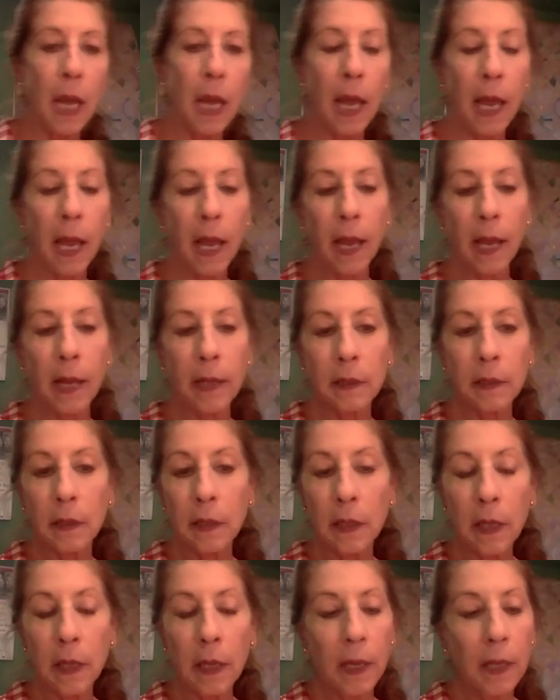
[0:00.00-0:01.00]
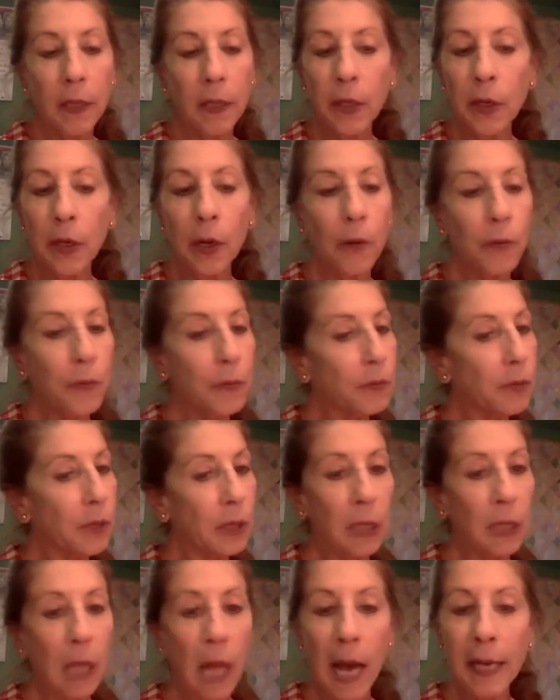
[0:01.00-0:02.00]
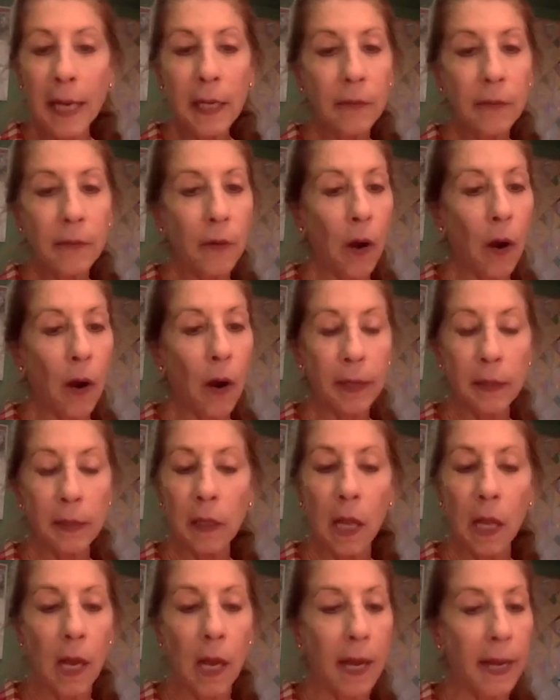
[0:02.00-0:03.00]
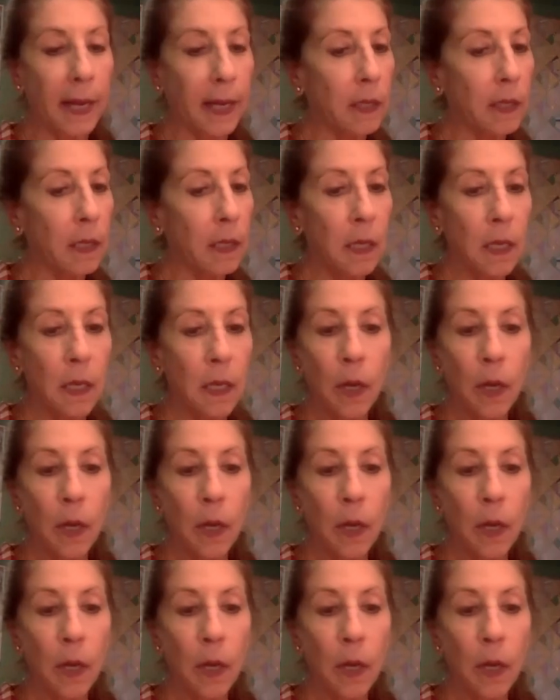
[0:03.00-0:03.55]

And, there's a lot of hardline